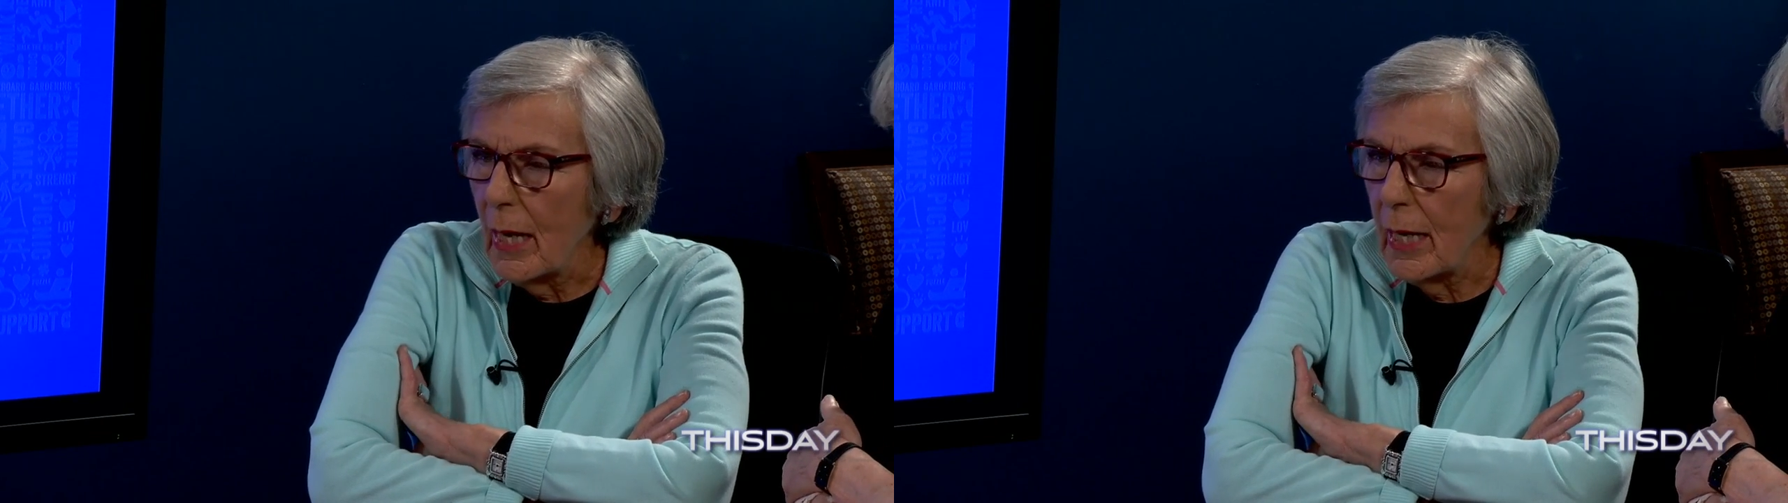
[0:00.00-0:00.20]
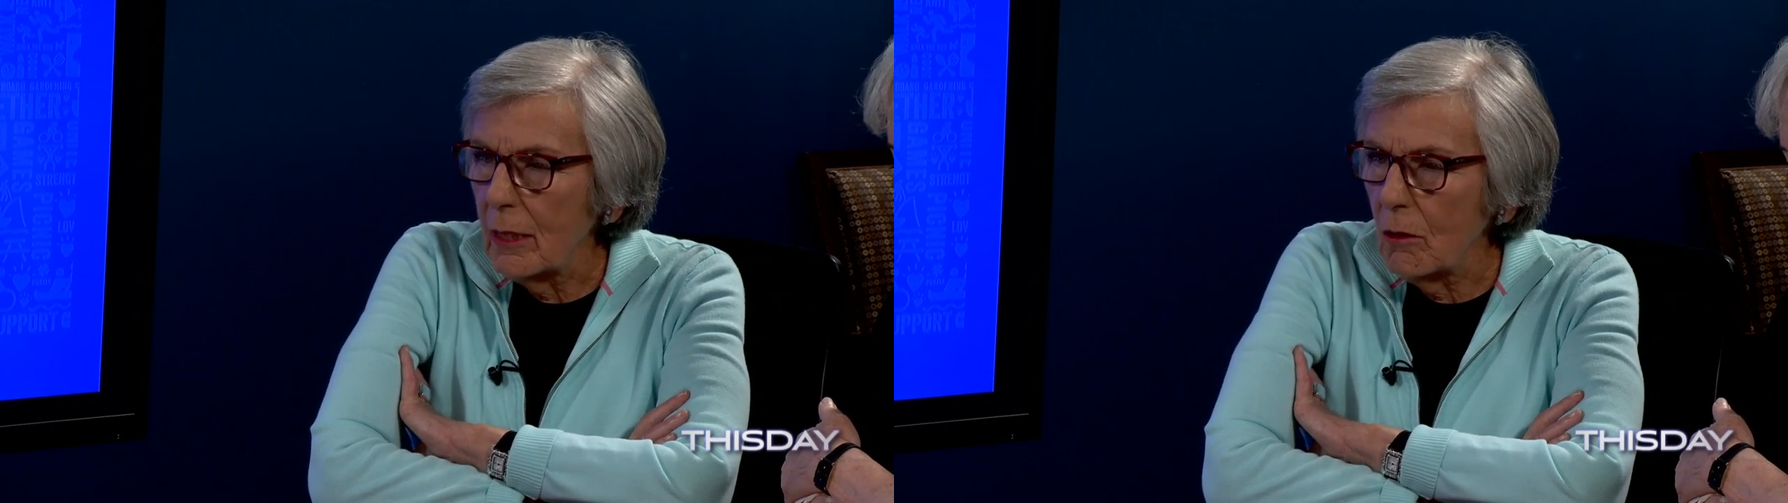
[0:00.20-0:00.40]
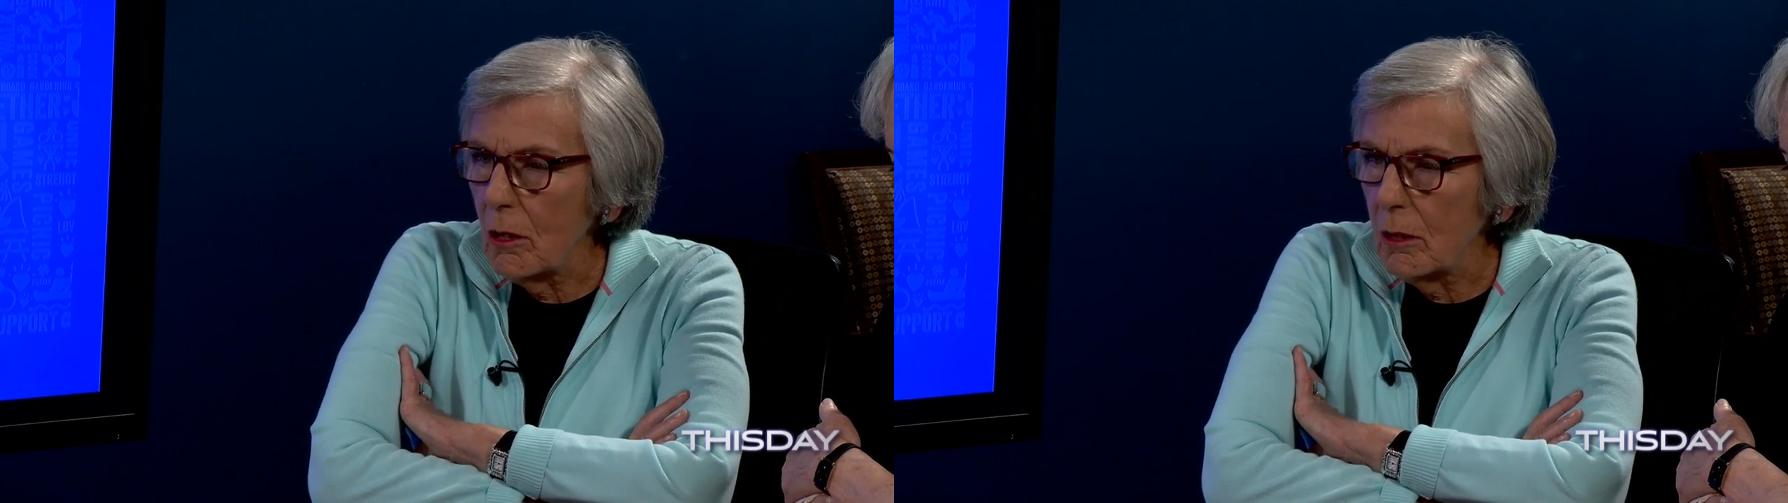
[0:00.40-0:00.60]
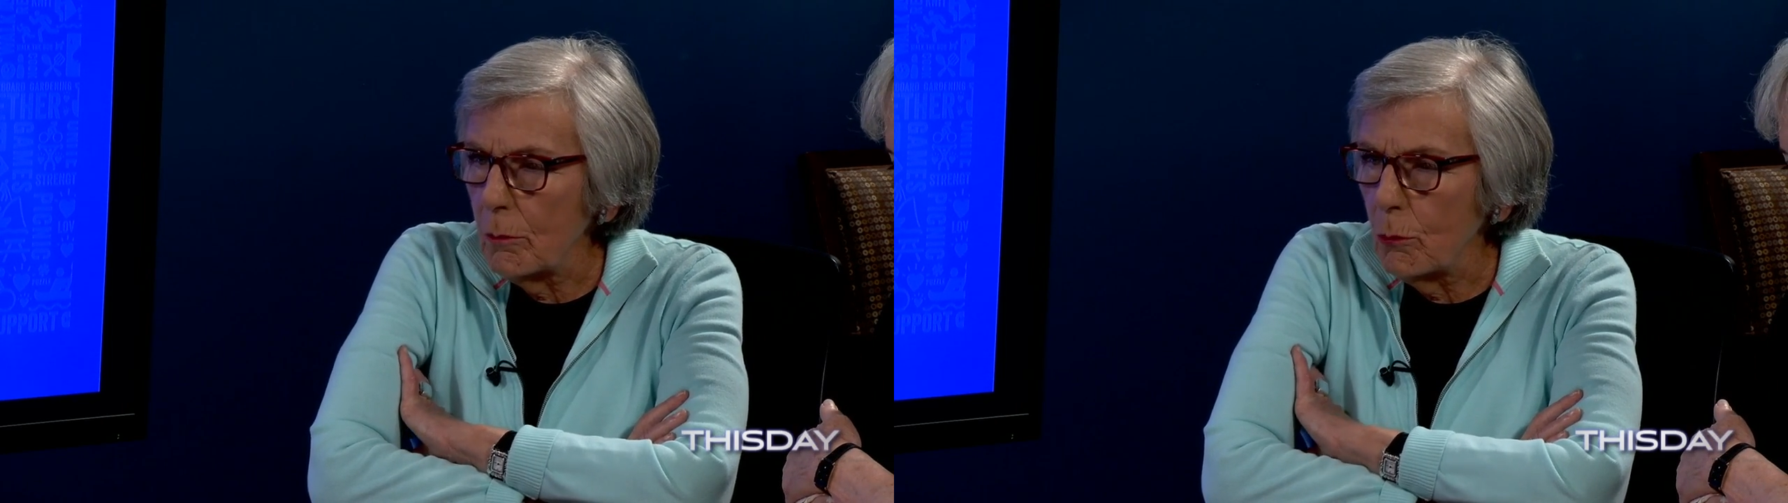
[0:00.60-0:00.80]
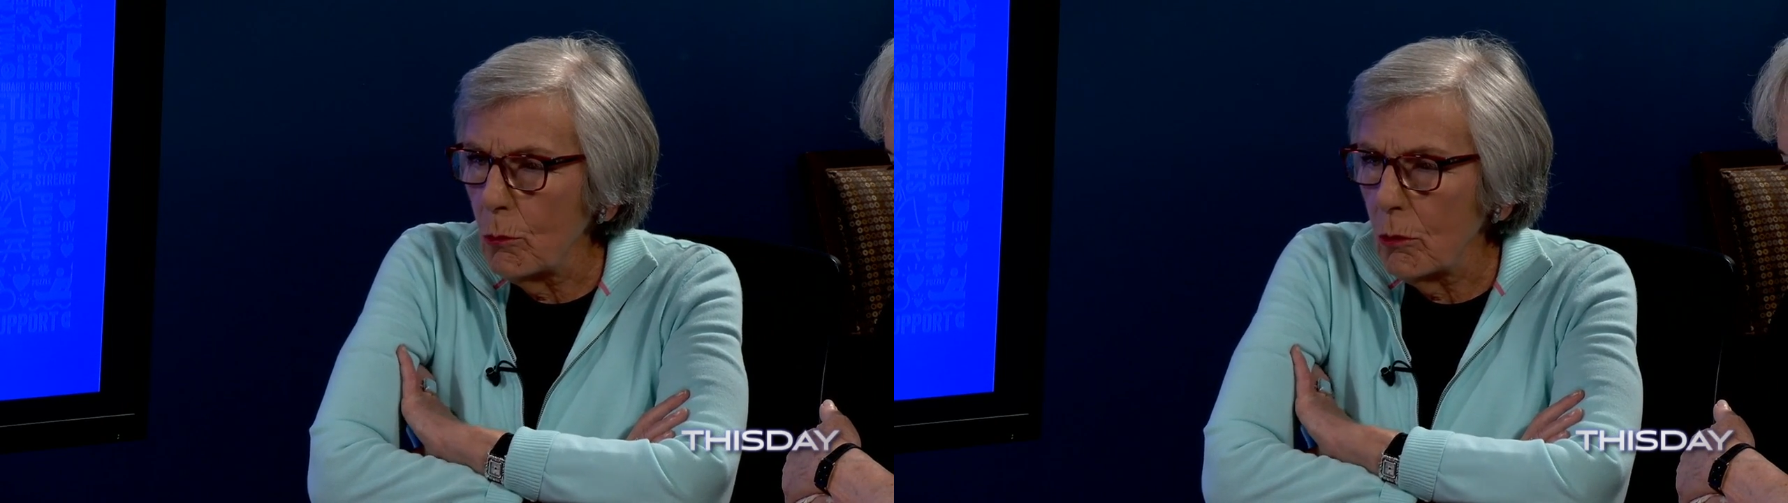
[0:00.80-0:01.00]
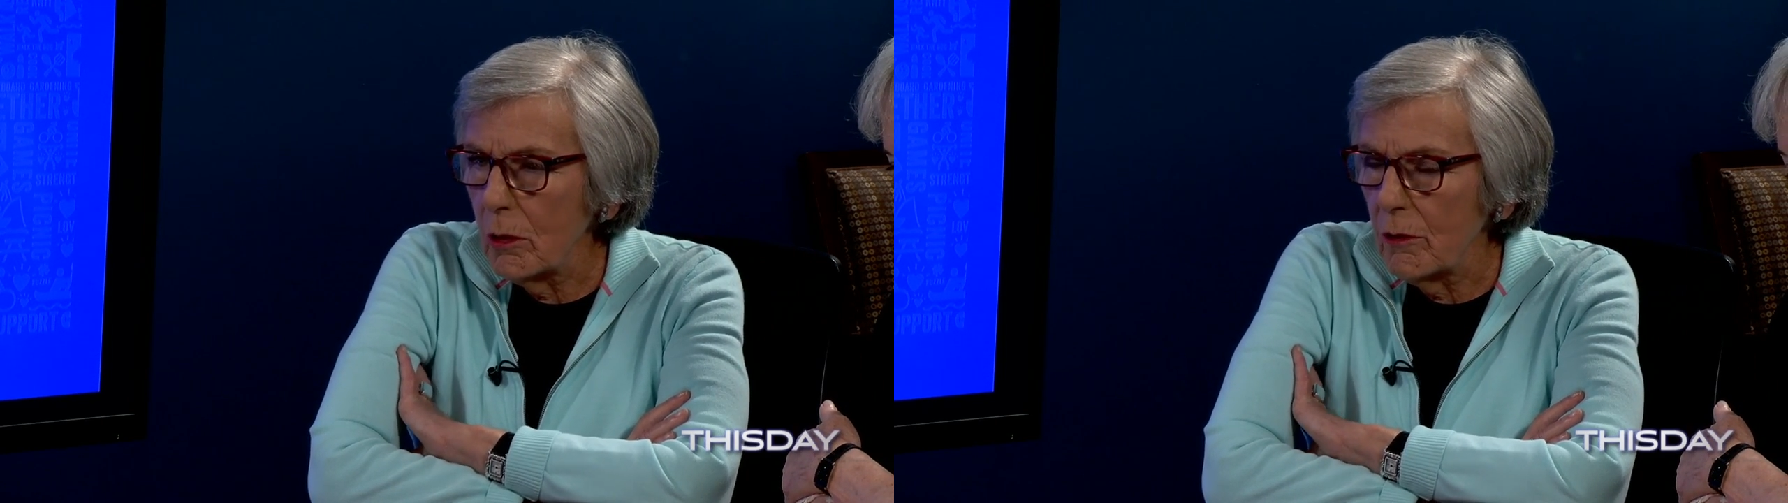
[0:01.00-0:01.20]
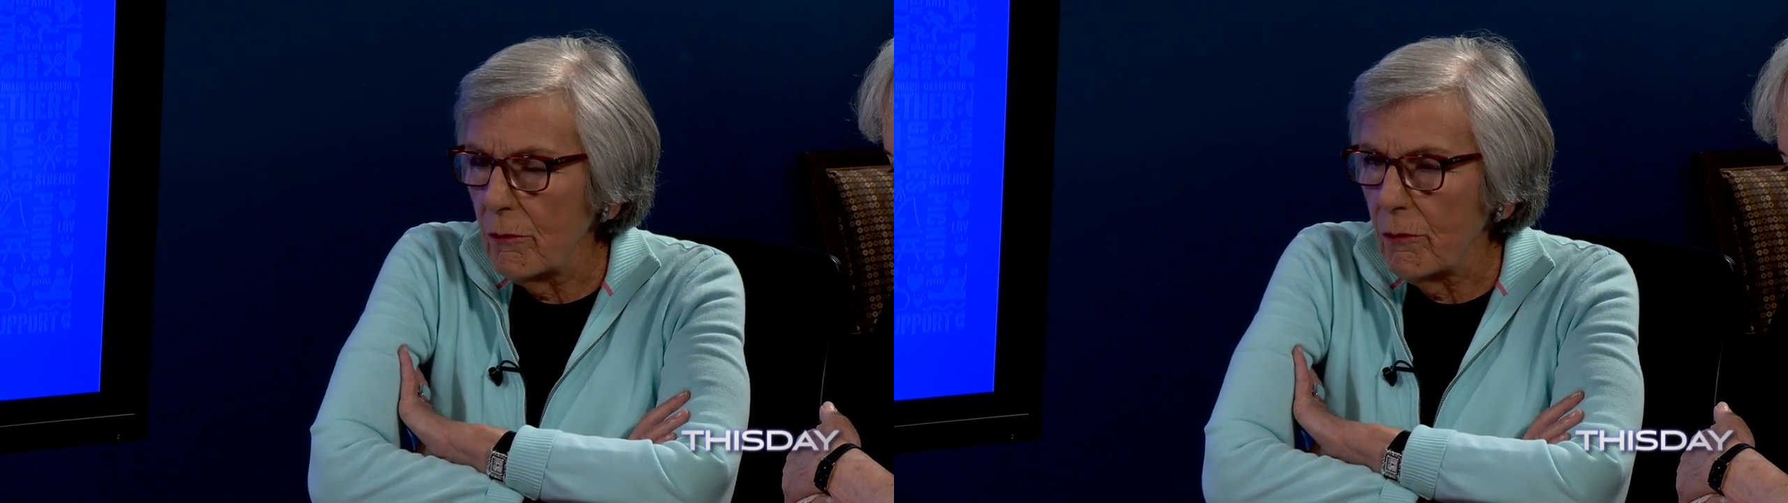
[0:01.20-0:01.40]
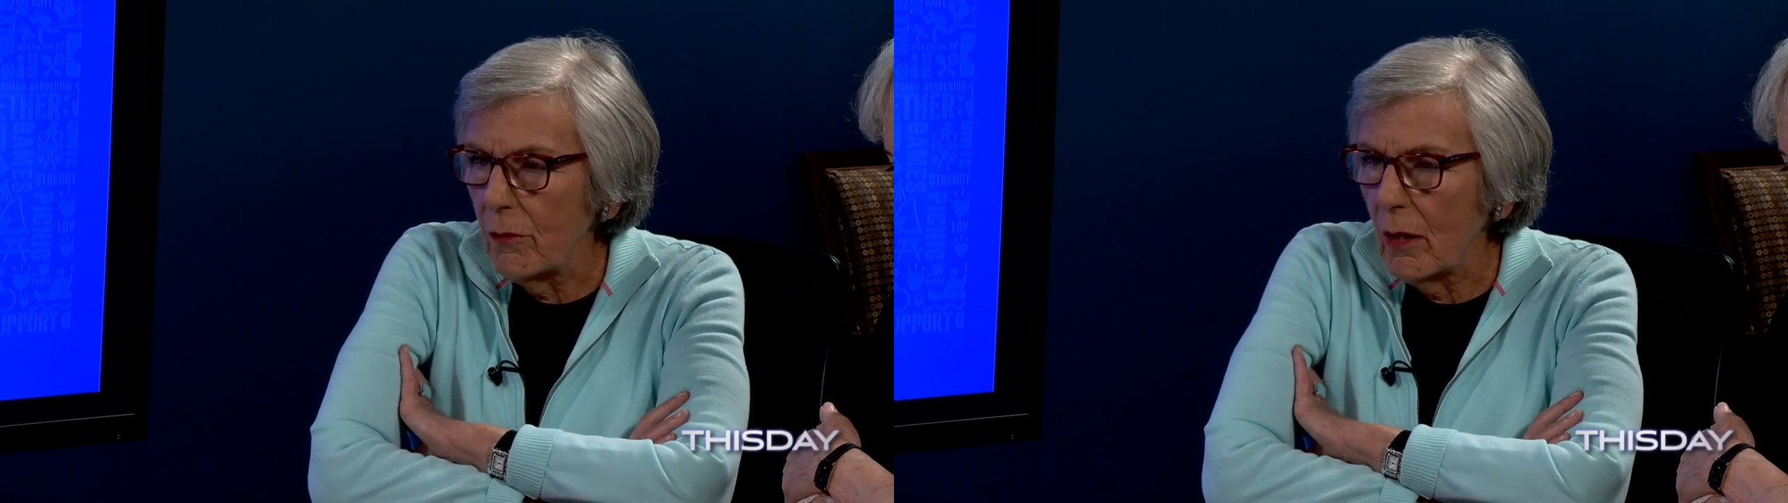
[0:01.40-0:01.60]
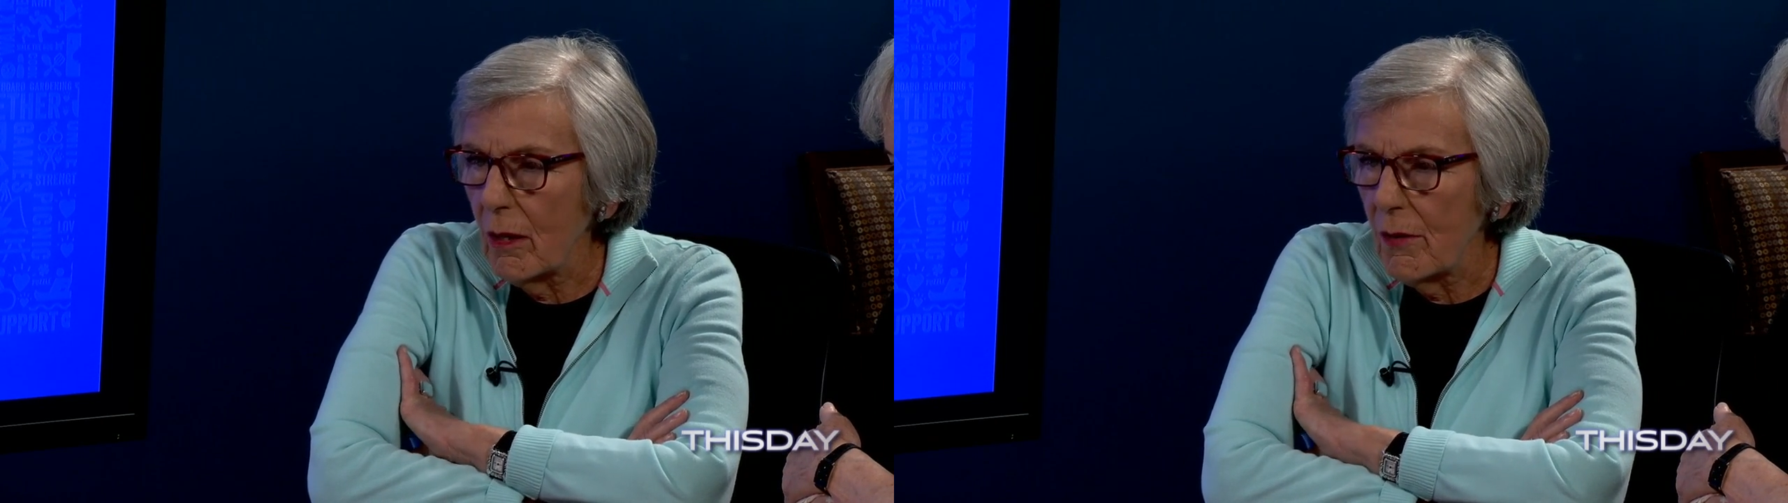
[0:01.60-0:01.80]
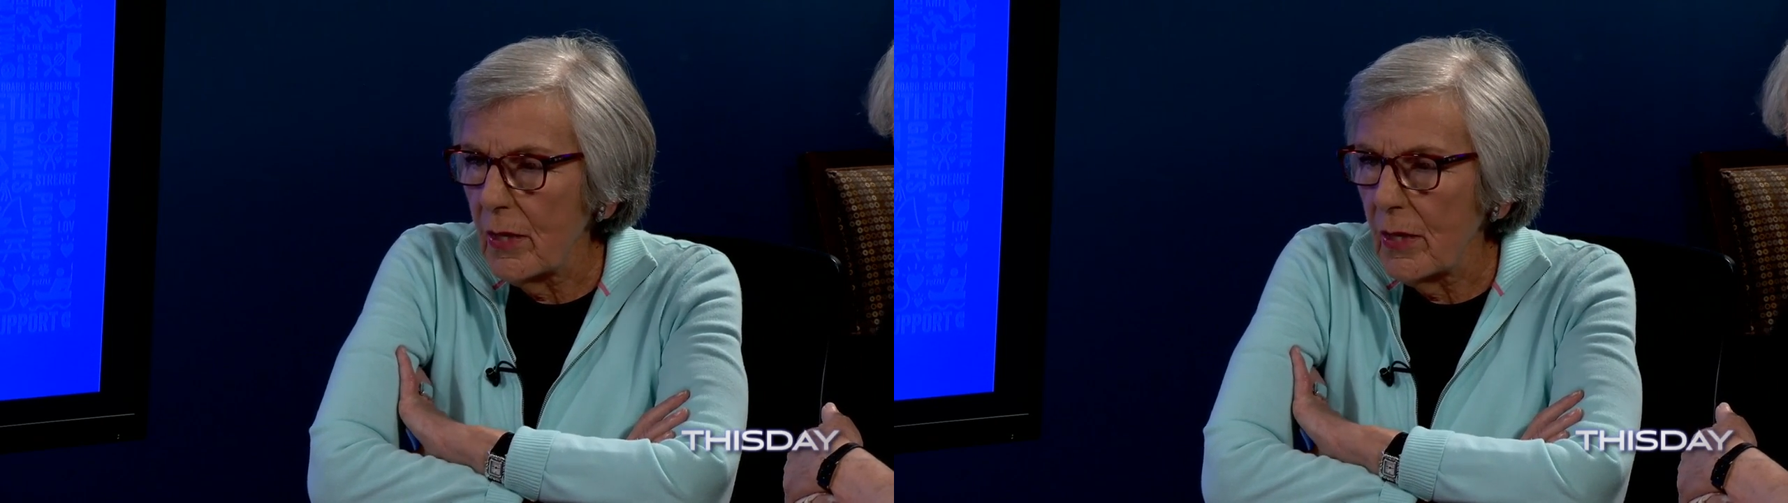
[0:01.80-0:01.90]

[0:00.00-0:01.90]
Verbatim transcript: and on the board of uh,